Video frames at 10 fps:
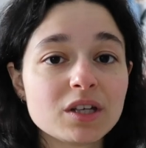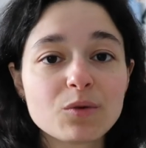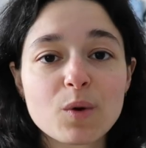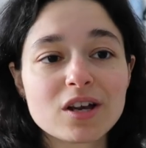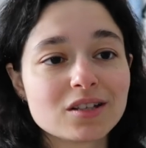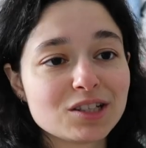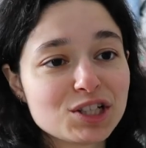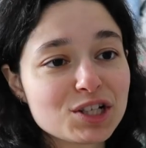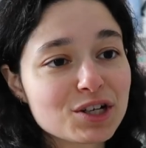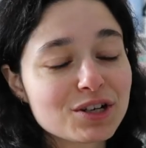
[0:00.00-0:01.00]
me what book
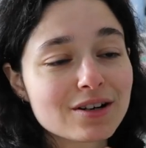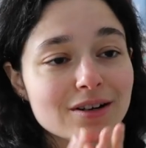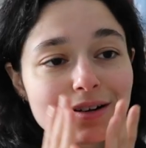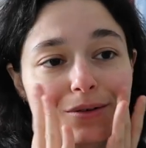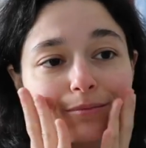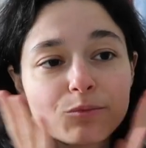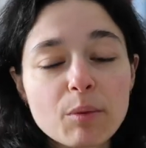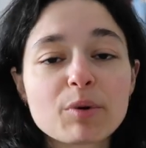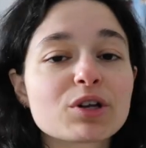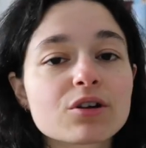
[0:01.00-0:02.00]

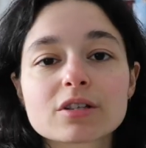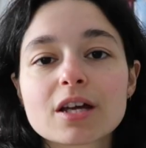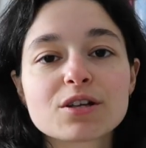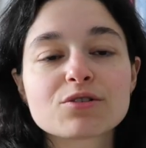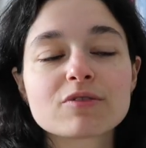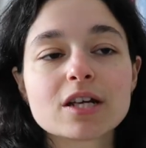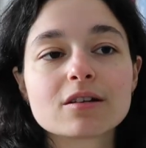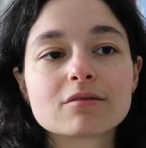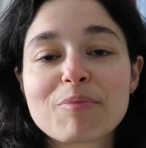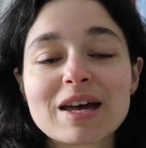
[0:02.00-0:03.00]
you're excited to
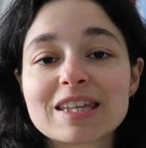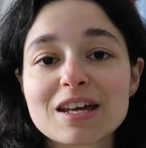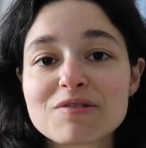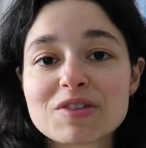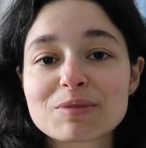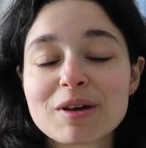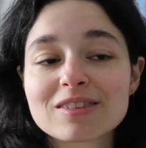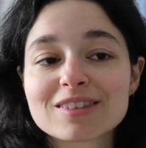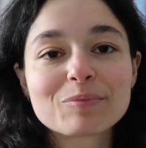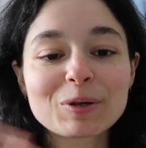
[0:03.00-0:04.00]
read by the end of this
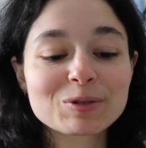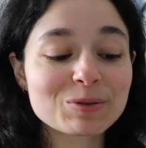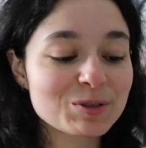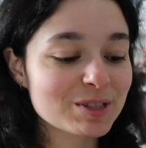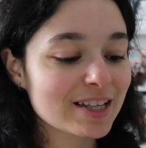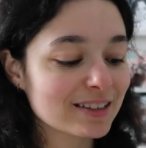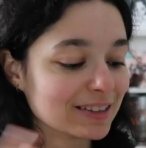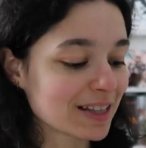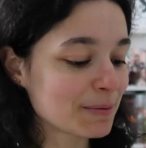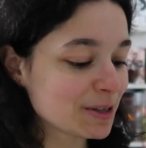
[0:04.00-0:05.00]
month. But also just like
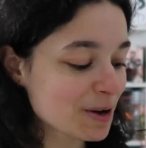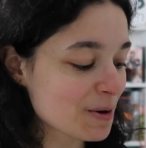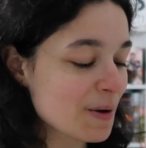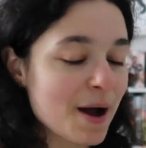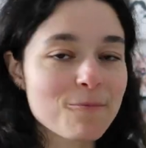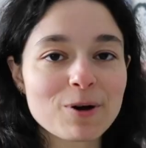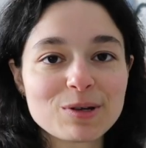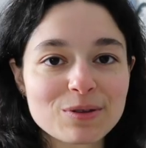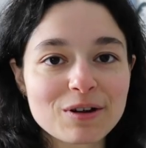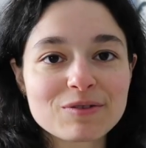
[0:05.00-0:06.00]
let me know what
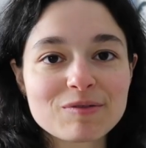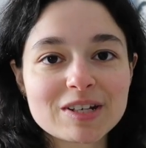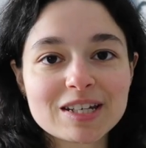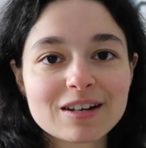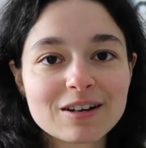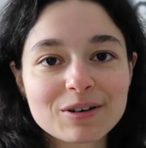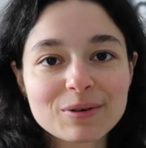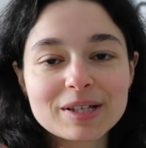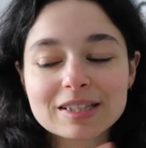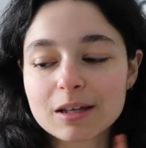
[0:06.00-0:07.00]
you thought of the
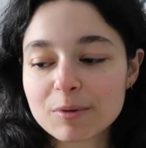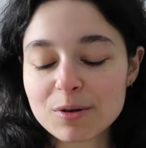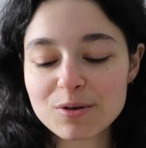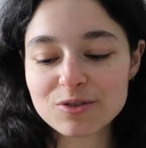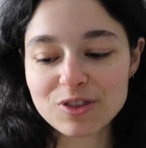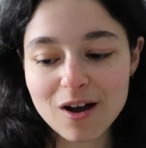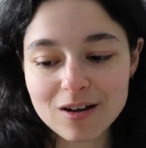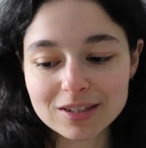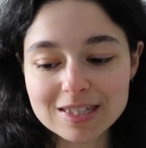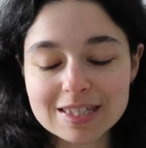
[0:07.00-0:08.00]
video, let me know your
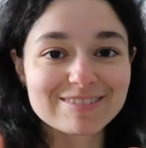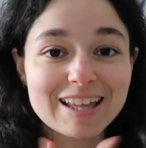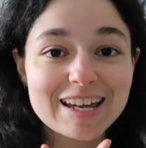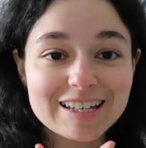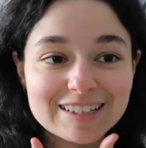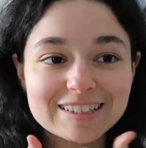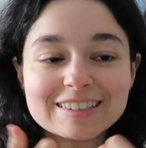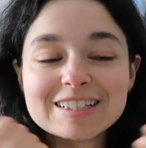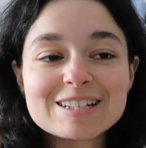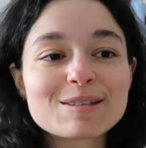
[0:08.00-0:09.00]
thoughts, like,
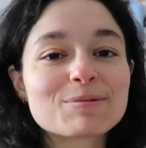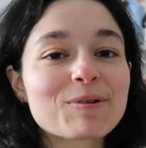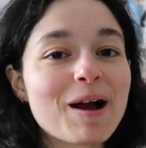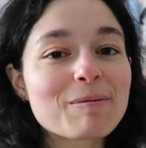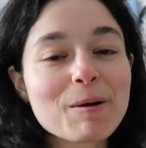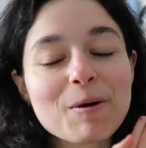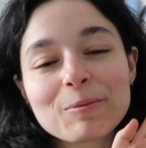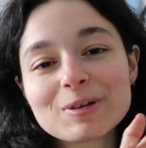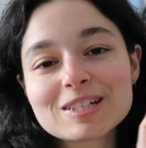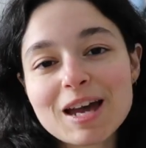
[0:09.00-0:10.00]
subscribe. I'm
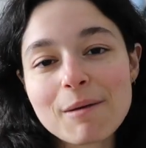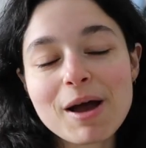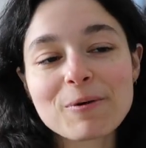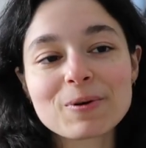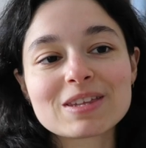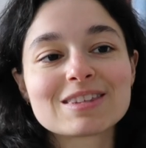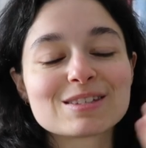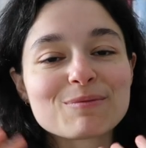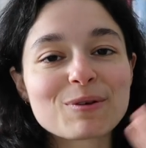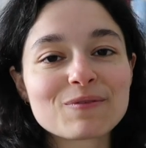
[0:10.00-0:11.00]
hoping to come out with
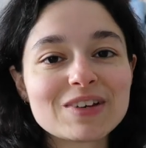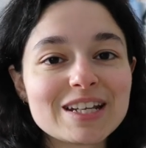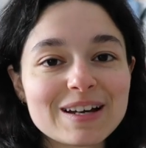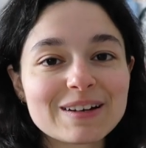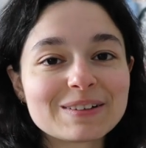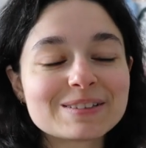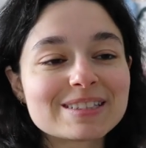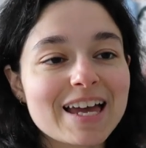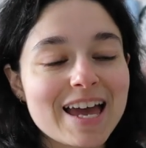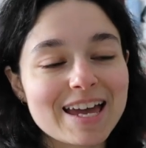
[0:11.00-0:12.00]
some more
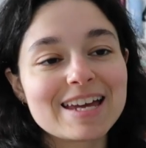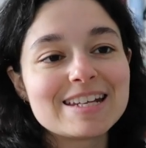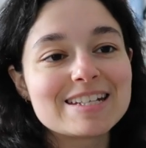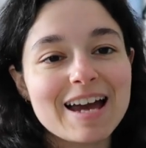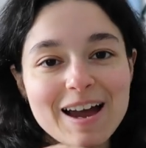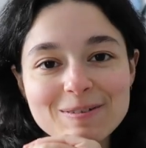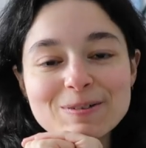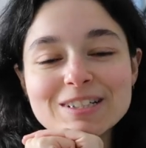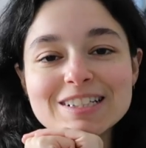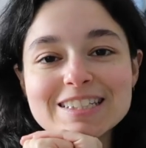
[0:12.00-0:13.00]
videos, and I
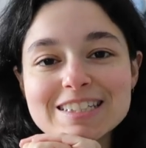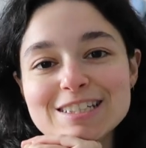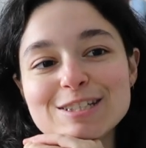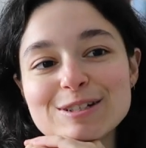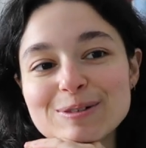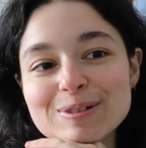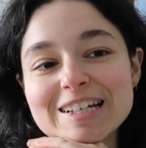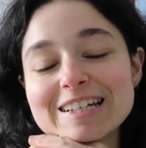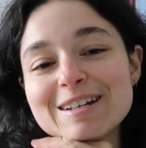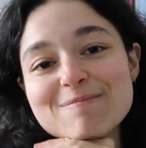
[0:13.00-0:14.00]
will see you
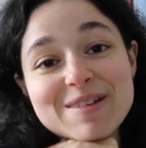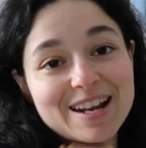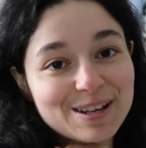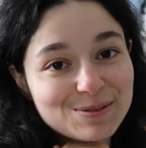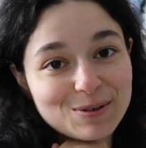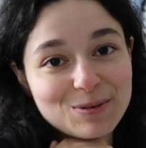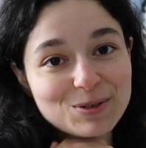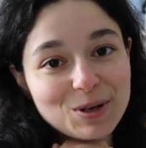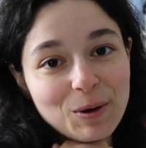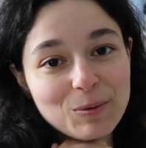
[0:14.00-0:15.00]
in my next one,
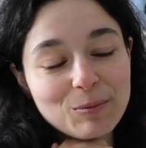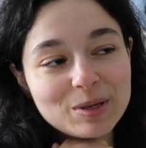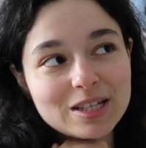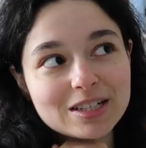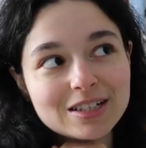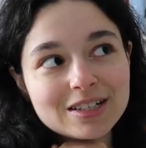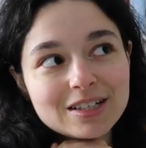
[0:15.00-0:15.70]
which I hope will be